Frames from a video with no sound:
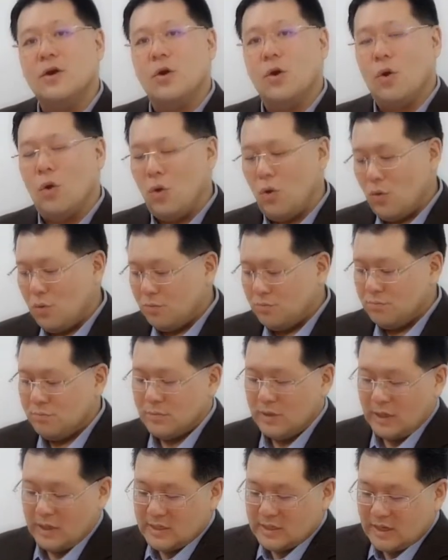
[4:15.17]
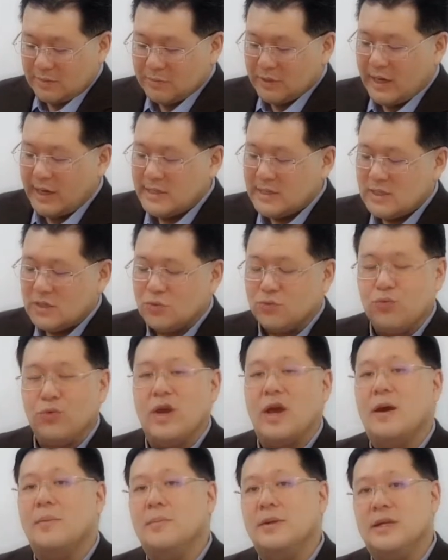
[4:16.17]
Or in some cases,
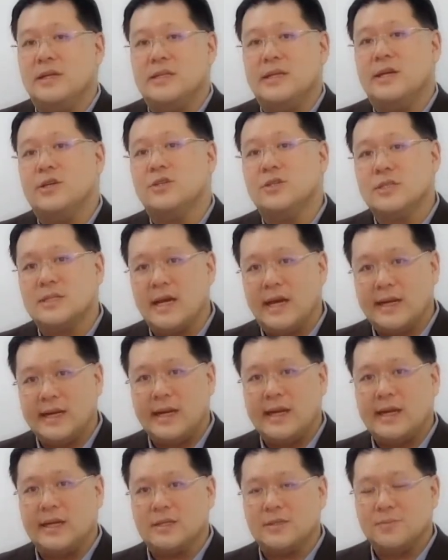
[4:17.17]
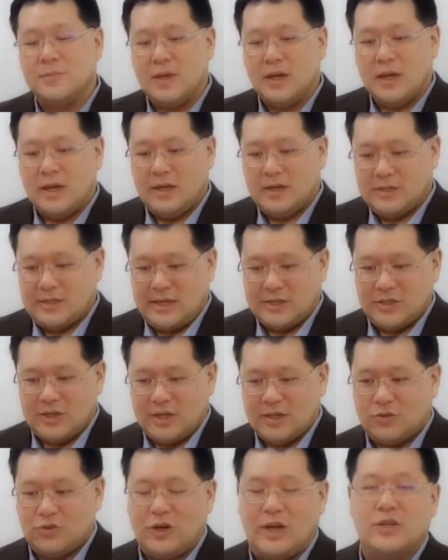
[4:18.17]
rehabilitation techniques, such
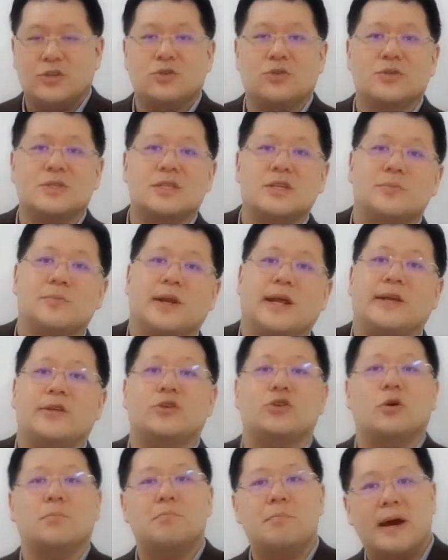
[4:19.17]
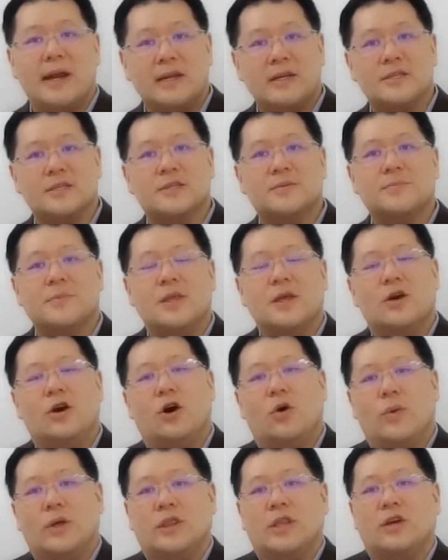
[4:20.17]
as trying to stimulate your balance,
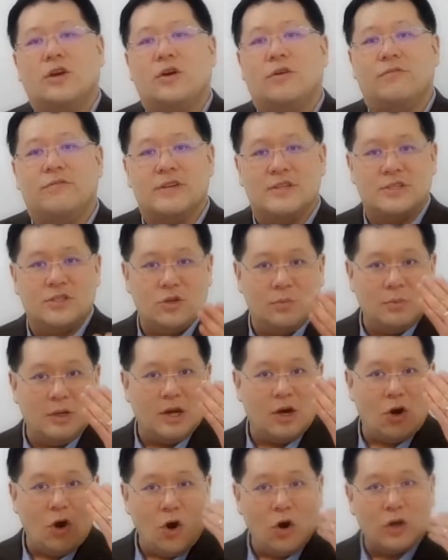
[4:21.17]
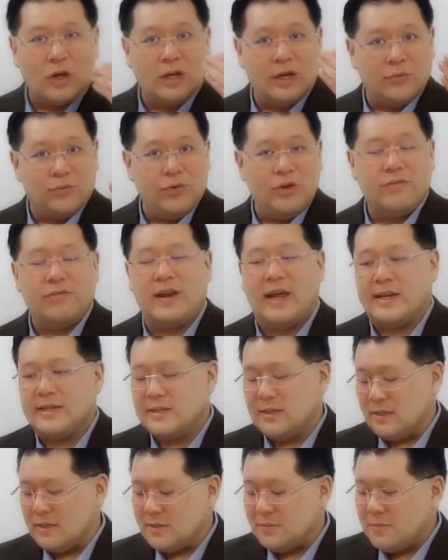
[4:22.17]
or what they call vestibular ocular
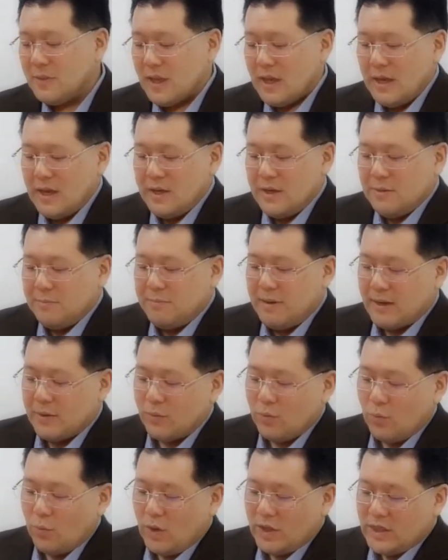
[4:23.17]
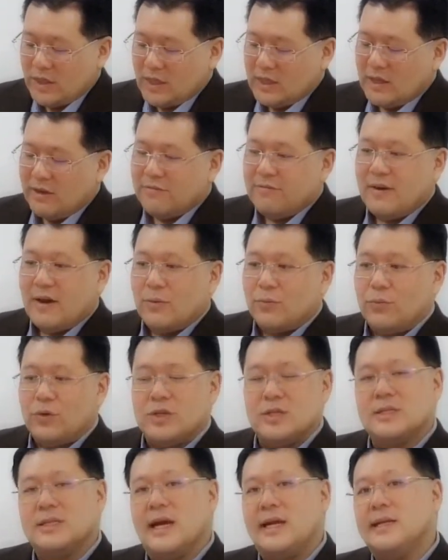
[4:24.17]
reflexes. But one thing they found
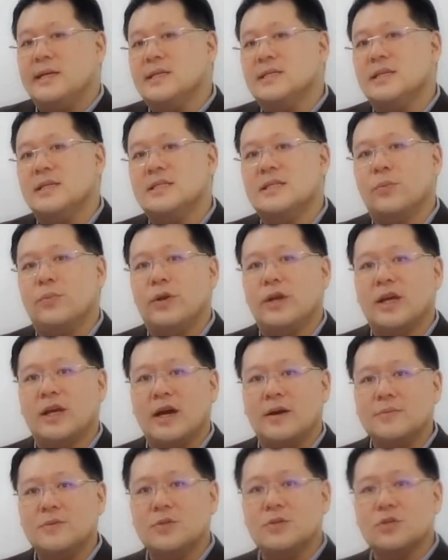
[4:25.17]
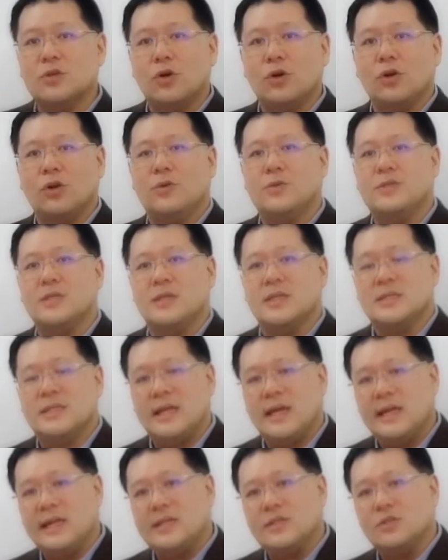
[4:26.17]
with studies is that when it comes to
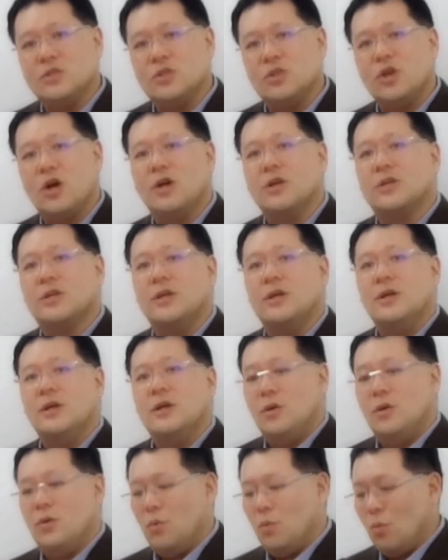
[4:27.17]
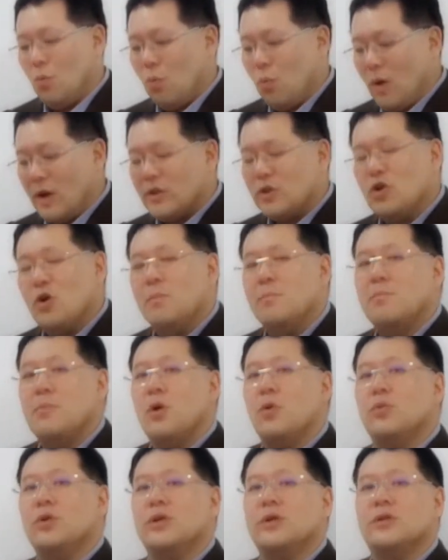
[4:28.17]
scoliosis, it is not one
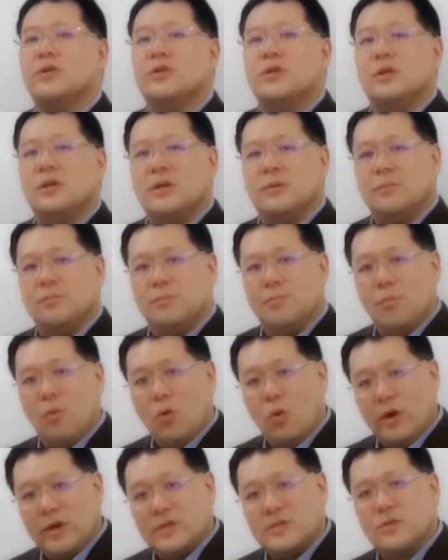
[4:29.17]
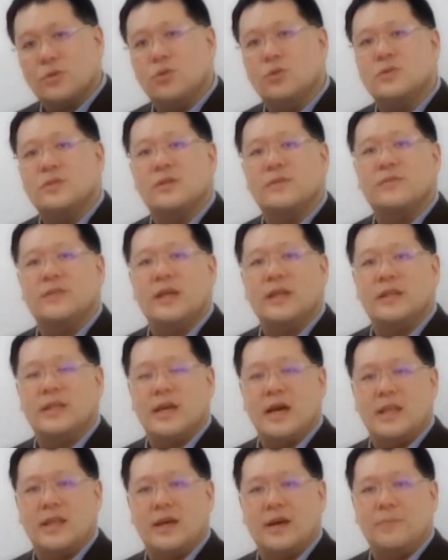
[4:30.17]
component more exclusive than the
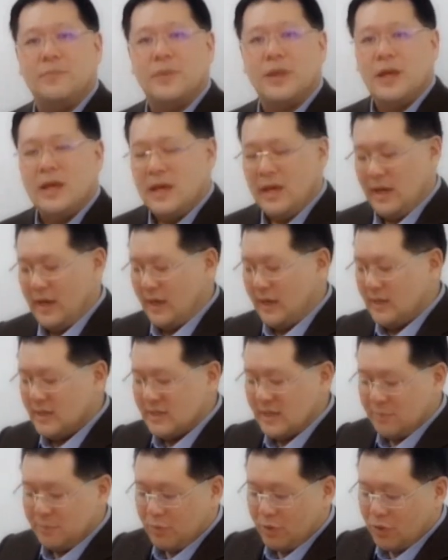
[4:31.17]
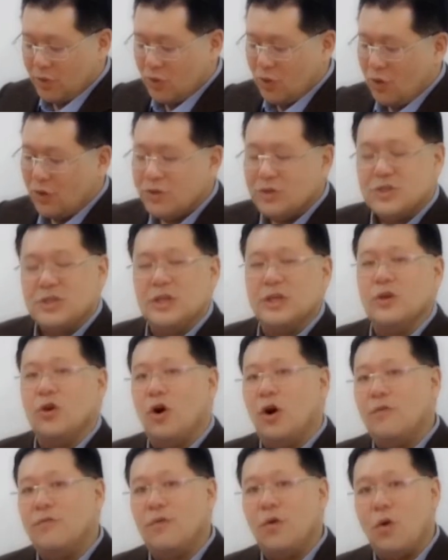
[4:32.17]
other. It is a pathology
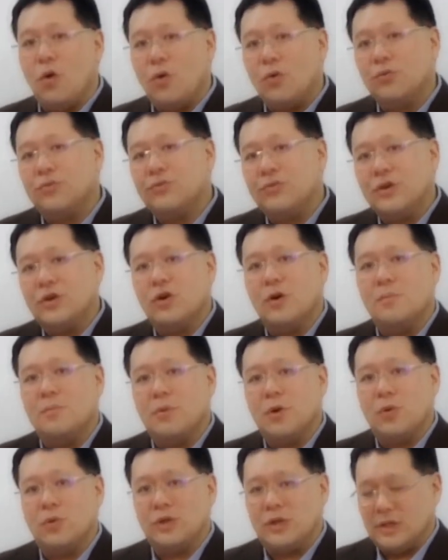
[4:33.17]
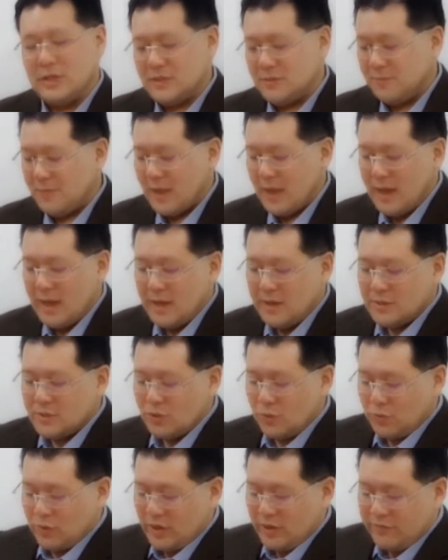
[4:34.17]
of all 3 components.
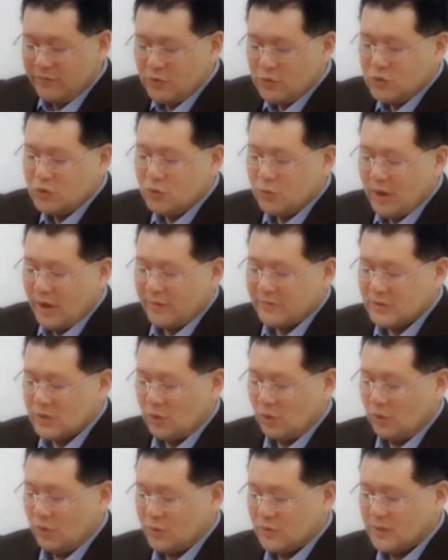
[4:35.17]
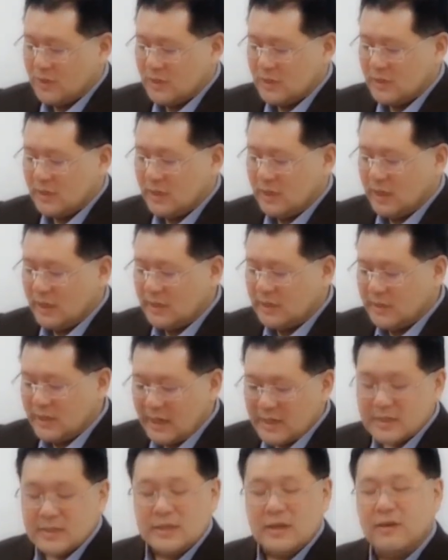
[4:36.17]
So if you do have scoliosis, it
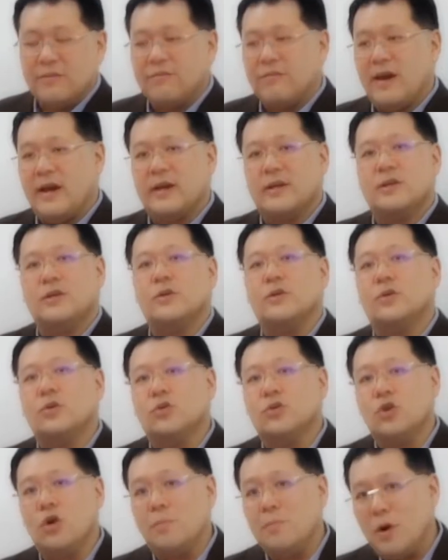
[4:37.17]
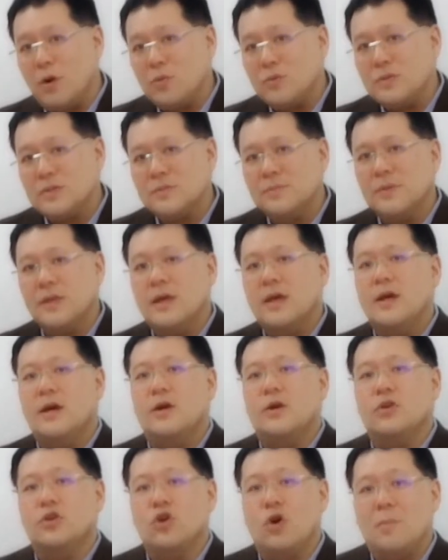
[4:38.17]
does affect your bones,
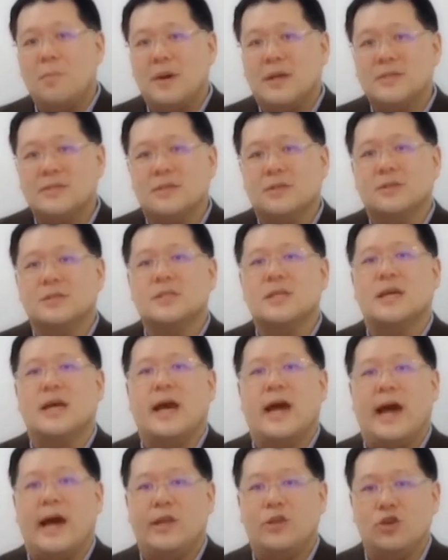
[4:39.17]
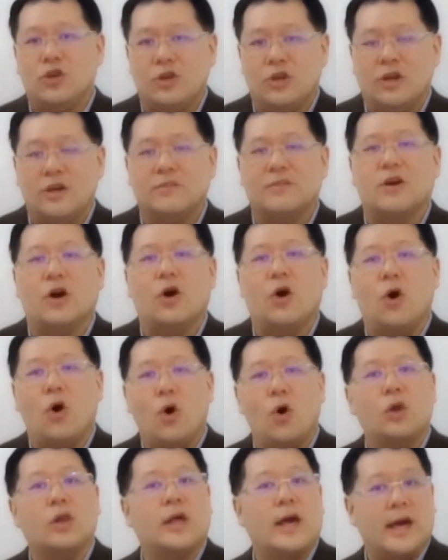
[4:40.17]
your muscles, and your nerve
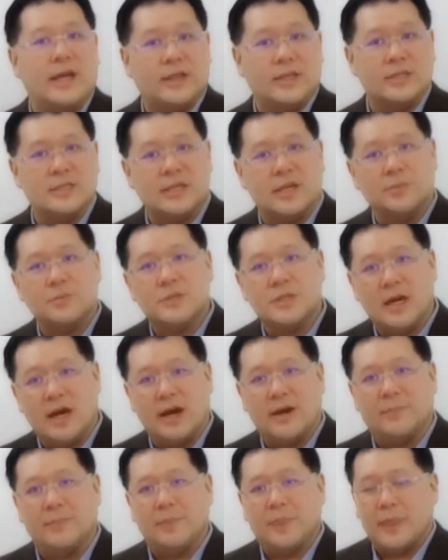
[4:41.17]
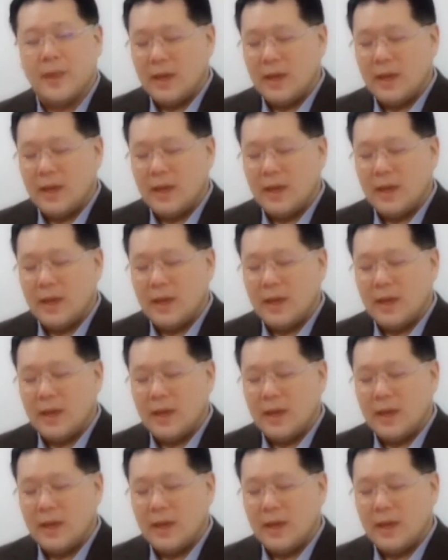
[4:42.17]
all at the same time.